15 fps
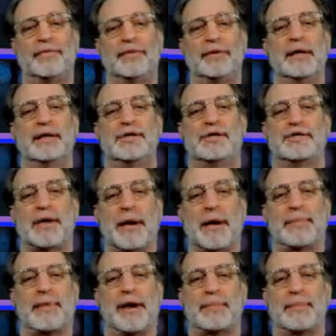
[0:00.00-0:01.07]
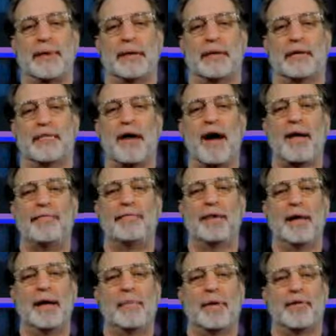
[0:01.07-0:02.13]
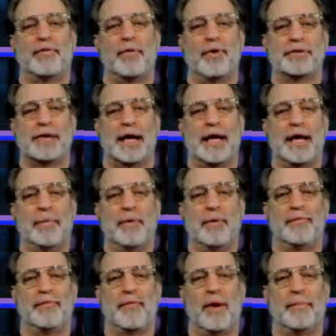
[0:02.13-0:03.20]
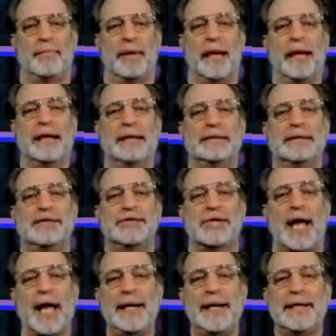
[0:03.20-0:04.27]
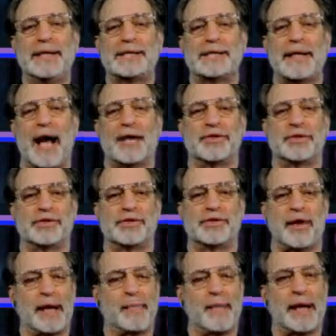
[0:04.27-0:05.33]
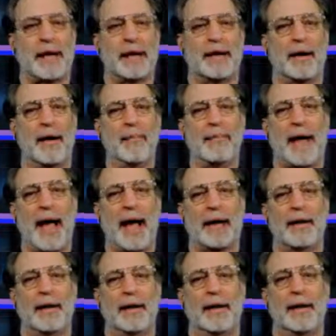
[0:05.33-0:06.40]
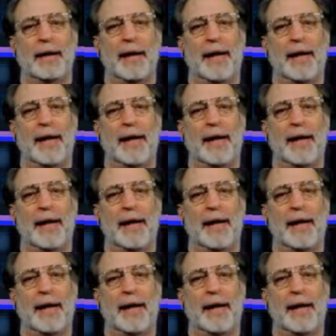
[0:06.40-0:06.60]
strike price might be a little rough, but of course I'll keep you informed. The Chinese stocks are trying to make a comeback, and